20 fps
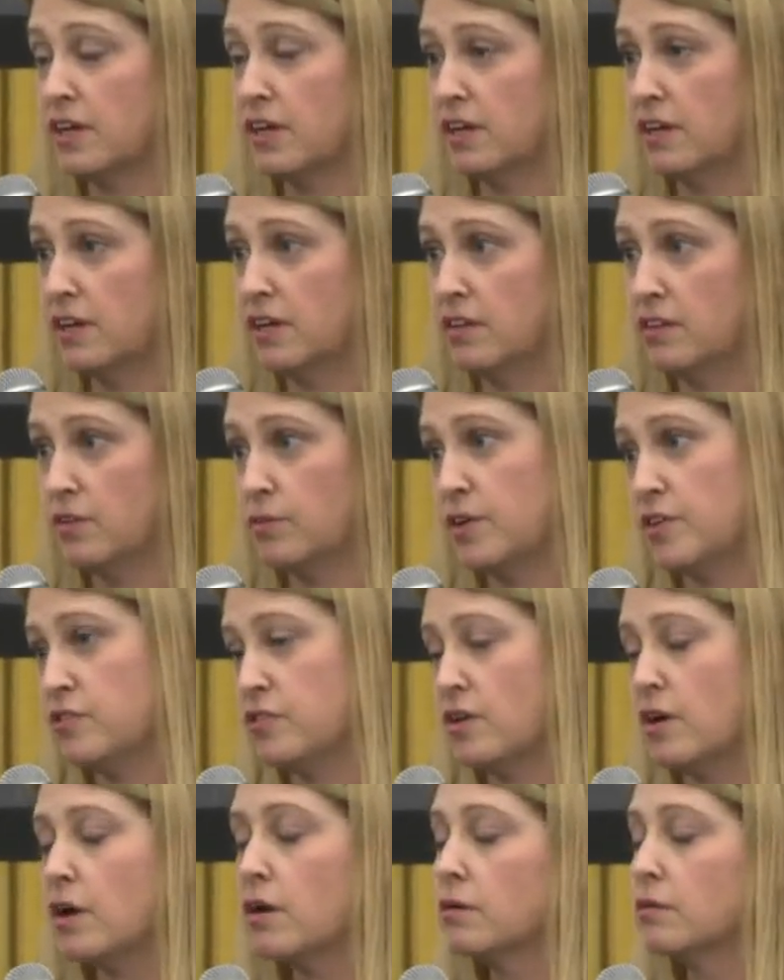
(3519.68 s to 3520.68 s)
Uh, the rest
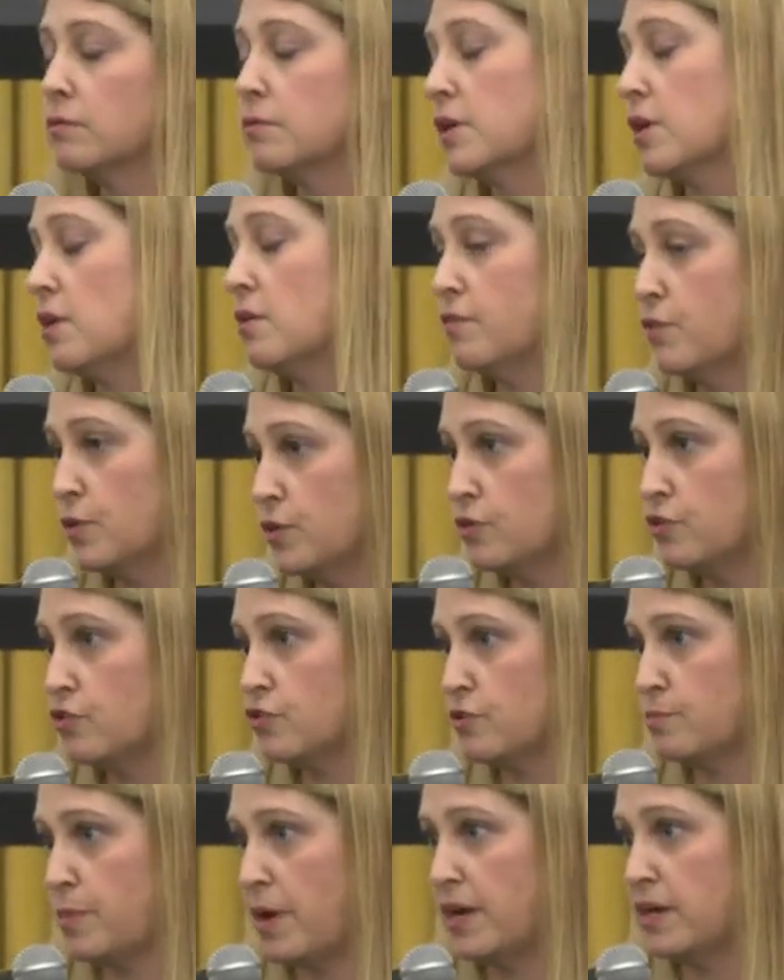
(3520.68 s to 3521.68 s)
are, we call
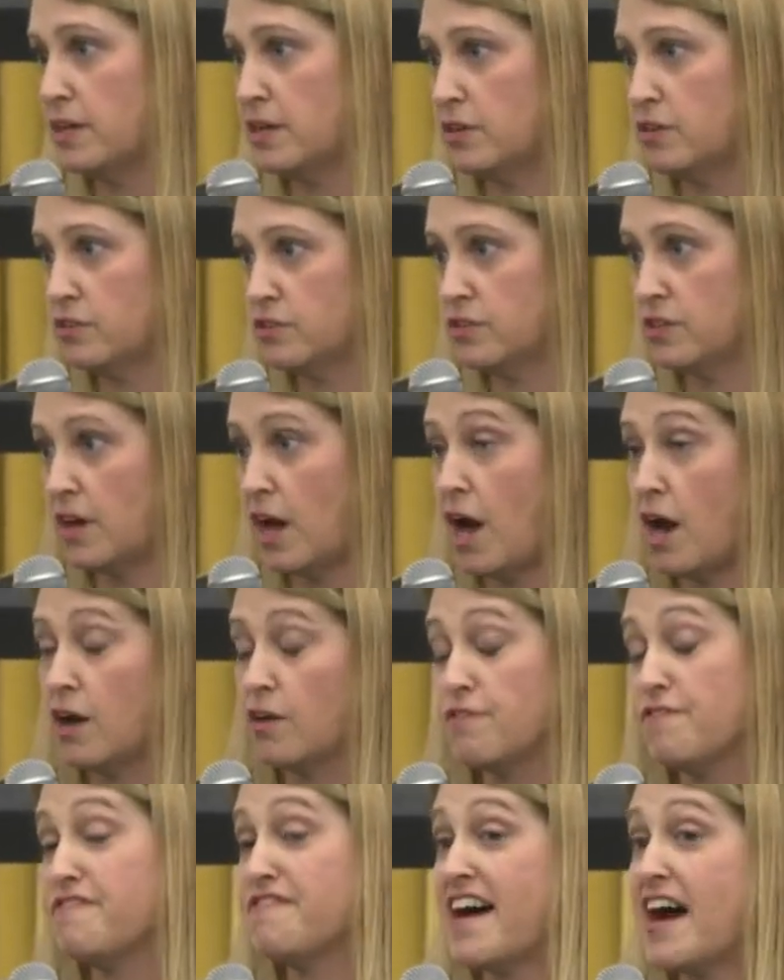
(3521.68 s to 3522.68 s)
Voyagers and Pioneers. Our
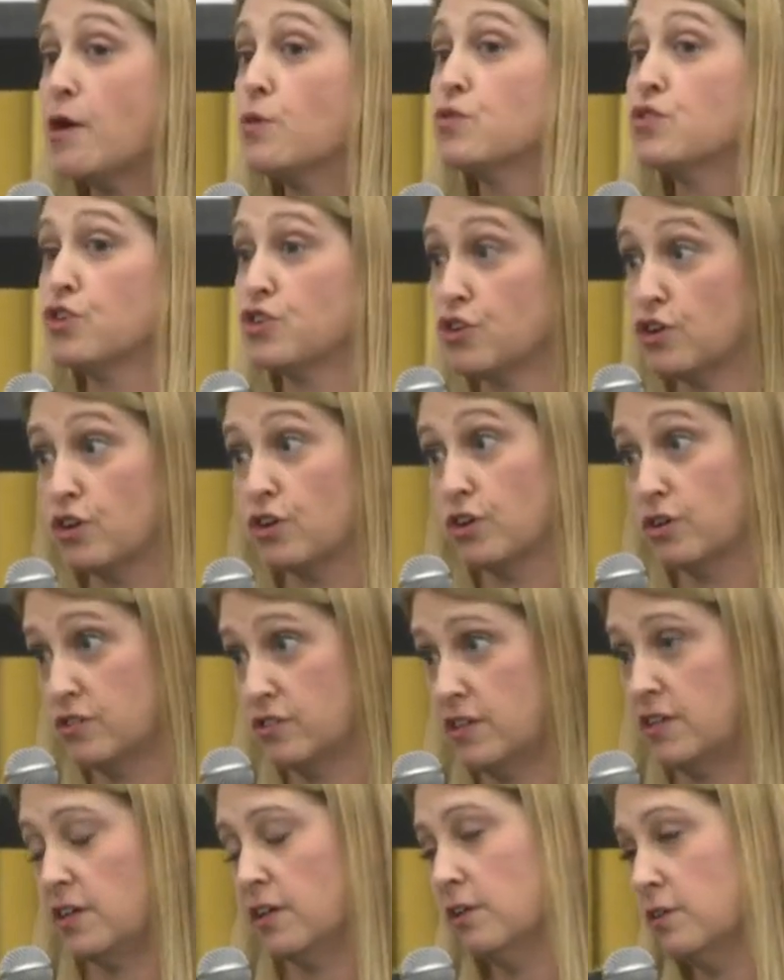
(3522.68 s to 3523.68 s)
founder,
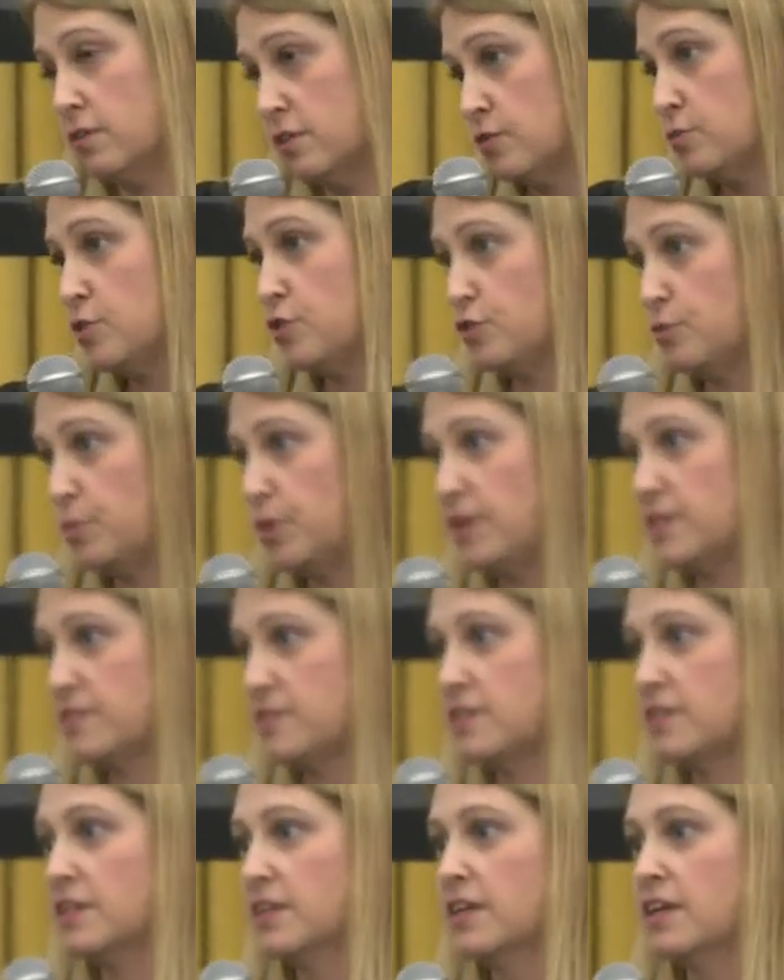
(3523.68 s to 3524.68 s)
singular, is Richard
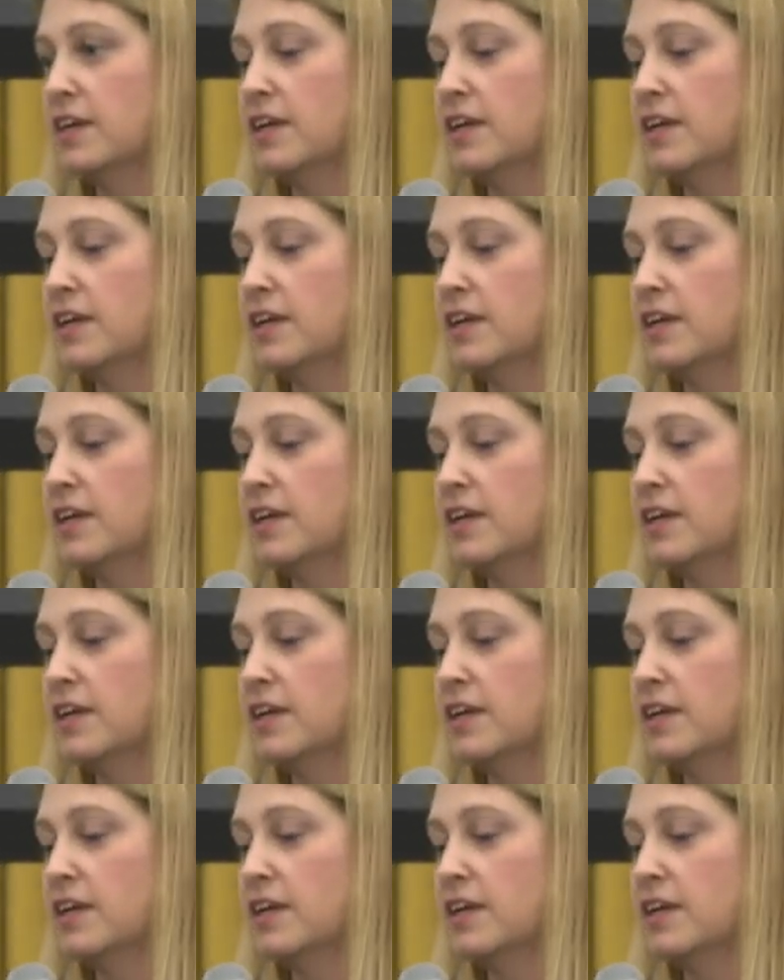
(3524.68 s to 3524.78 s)
Branson.